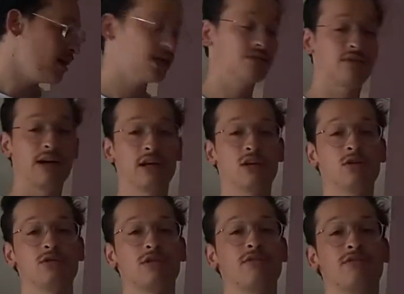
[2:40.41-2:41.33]
It's very
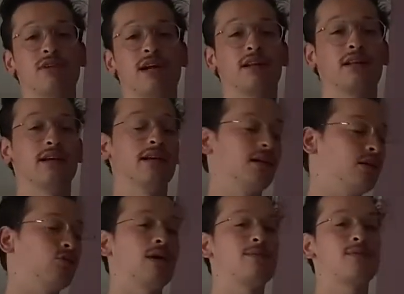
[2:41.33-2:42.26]
user friendly,
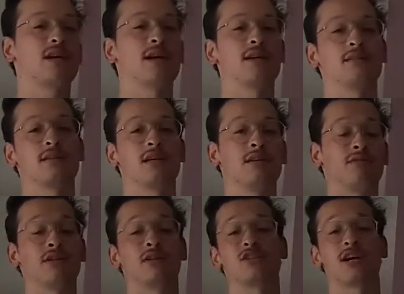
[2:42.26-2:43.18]
the website,
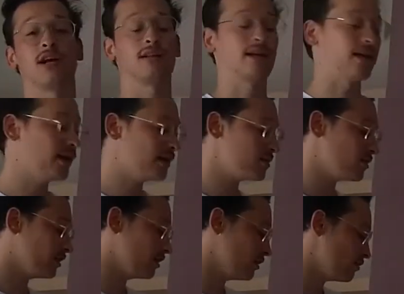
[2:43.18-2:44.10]
even a child can
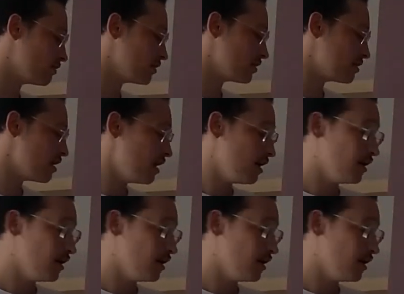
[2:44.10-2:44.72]
actually use it.